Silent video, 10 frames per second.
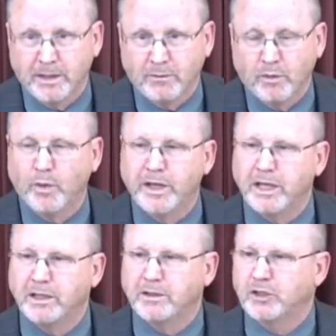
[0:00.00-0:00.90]
When
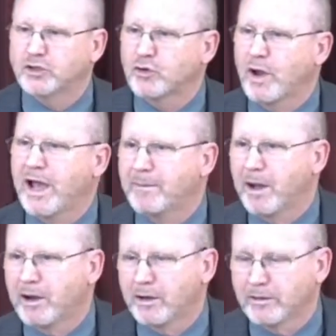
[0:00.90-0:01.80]
we describe
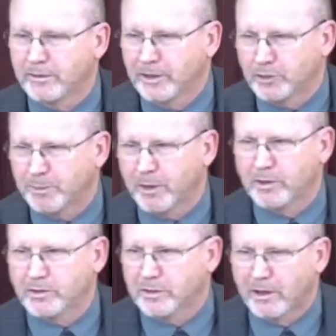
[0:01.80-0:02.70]
our
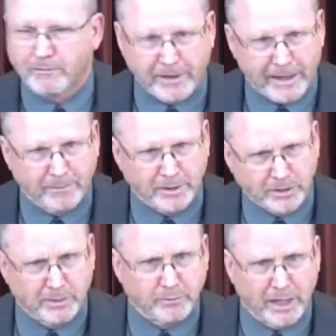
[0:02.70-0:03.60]
experience in our families
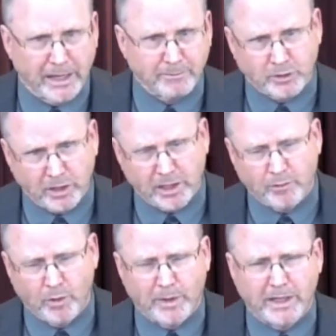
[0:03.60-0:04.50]
sometime, particularly
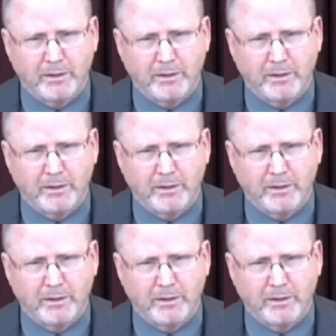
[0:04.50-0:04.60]
when we,